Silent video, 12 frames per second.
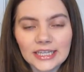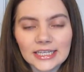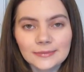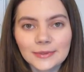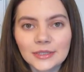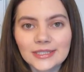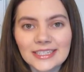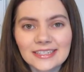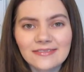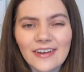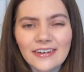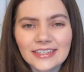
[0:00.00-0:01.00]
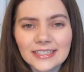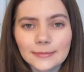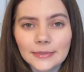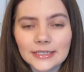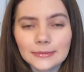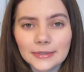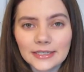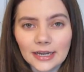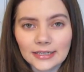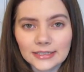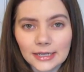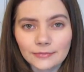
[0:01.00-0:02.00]
That's because it's very similar to my
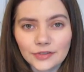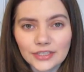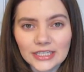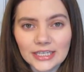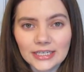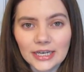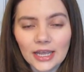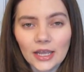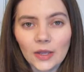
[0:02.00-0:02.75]
nighttime routine,